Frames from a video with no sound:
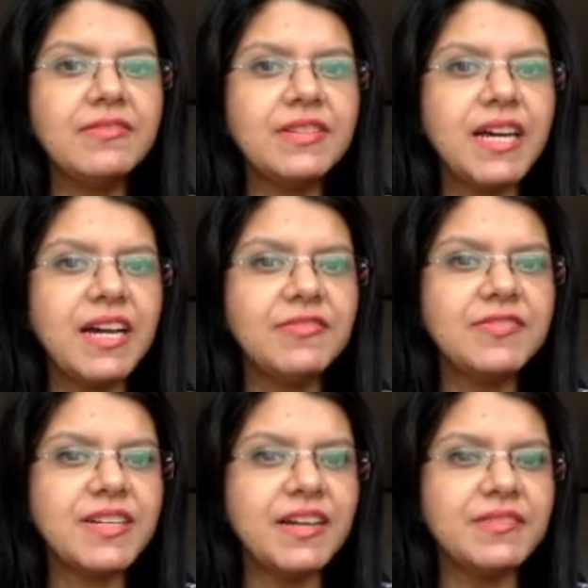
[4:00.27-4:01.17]
would have
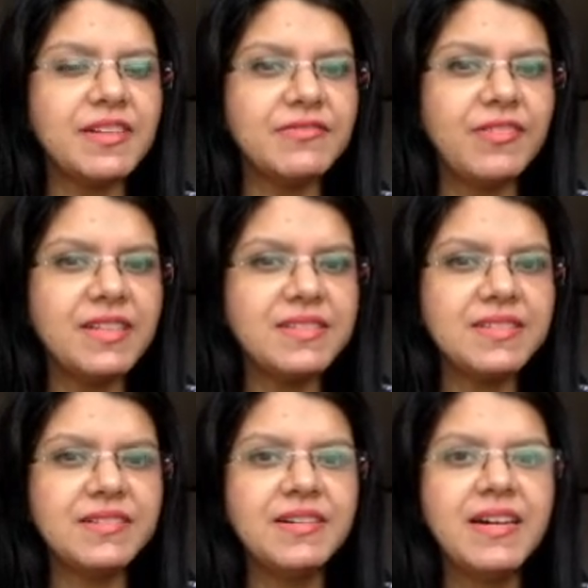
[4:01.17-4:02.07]
traveled
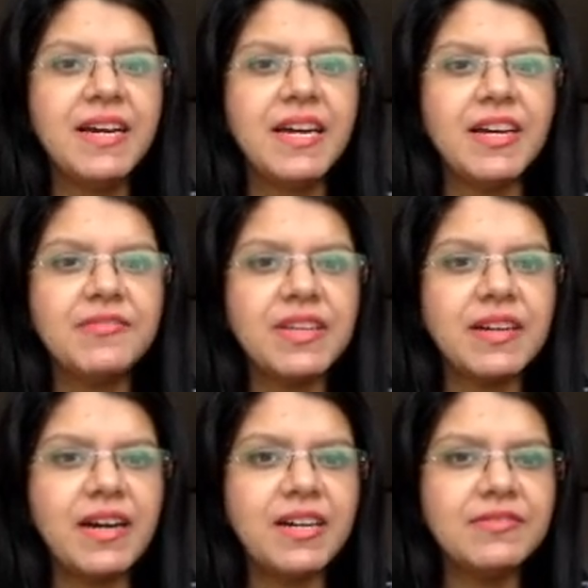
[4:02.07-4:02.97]
faster, if the
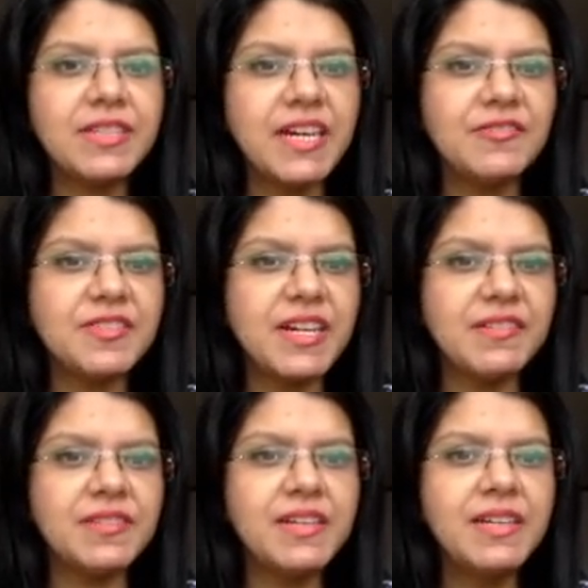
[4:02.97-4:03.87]
car would have
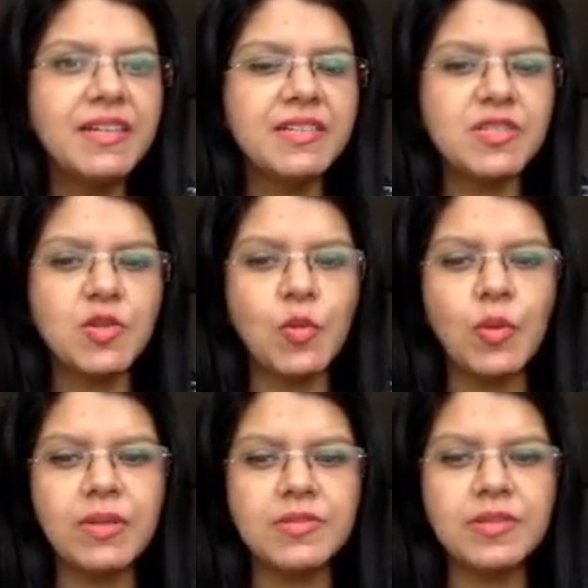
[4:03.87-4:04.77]
traveled
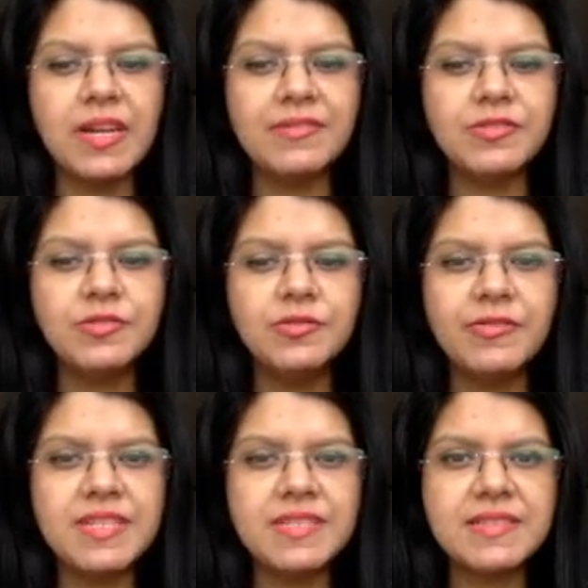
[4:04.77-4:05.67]
slower? So you have 2
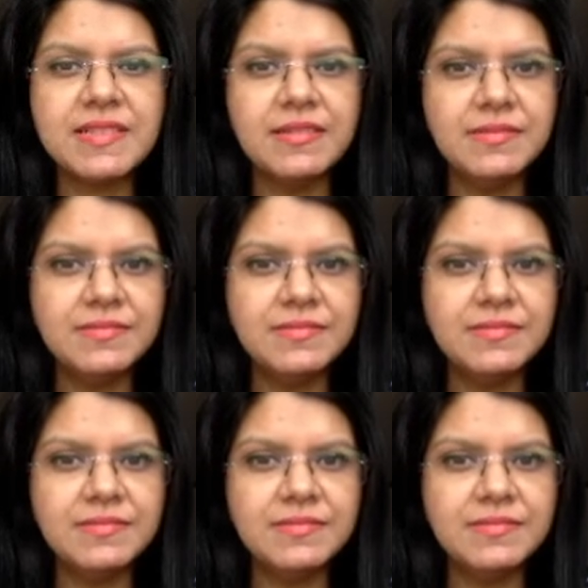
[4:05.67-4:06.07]
questions here.